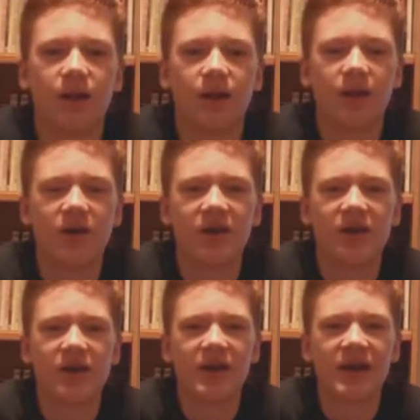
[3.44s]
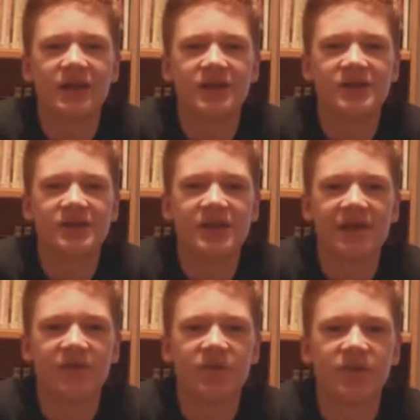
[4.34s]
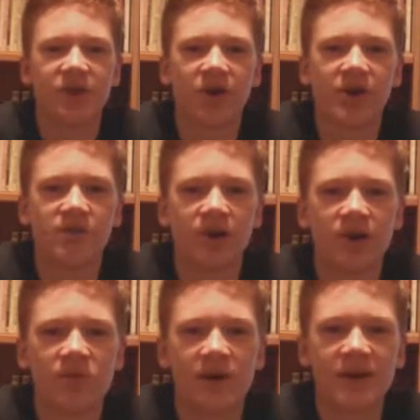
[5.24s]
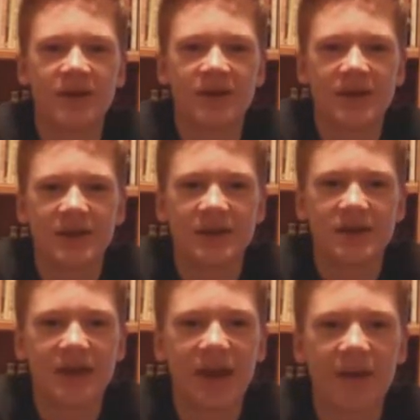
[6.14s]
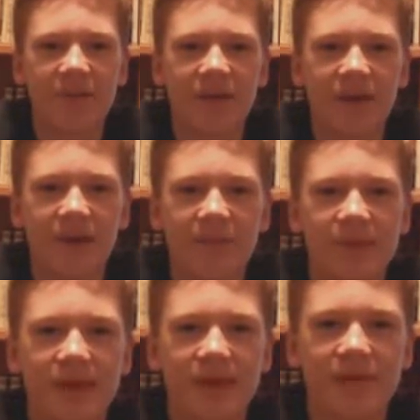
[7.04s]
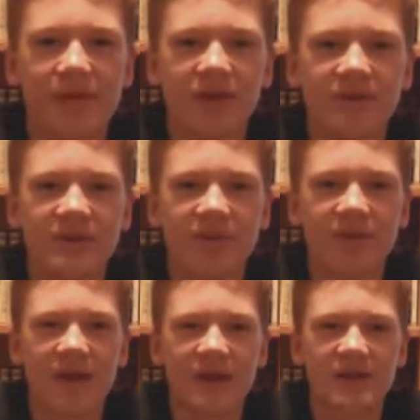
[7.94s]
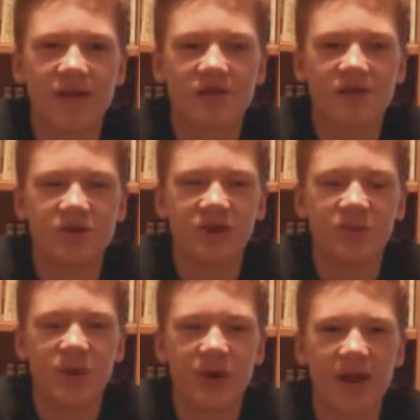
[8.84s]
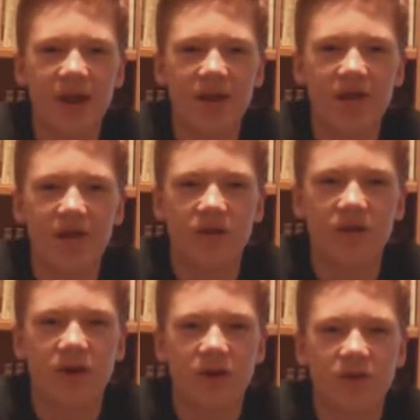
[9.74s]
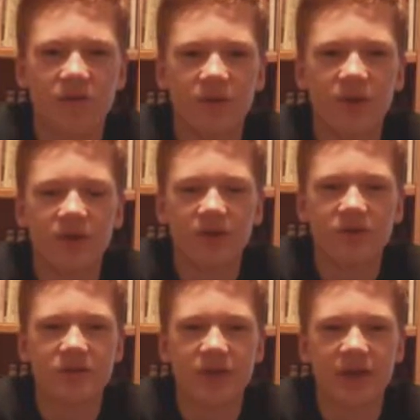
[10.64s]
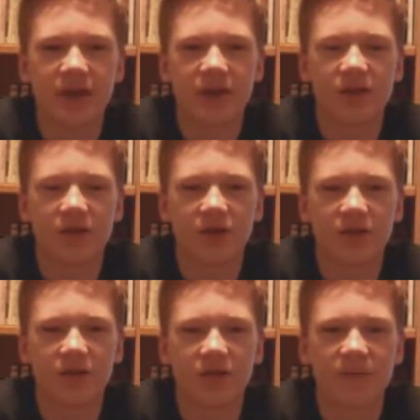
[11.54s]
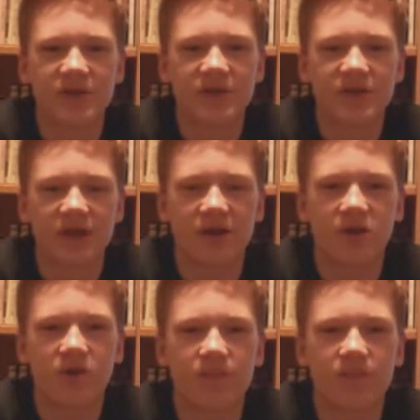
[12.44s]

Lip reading: Hello Internet, this is David with Yoyo 101. Today I'm going to be giving you some advice on choosing when a yo-yo for using and learning from this channel.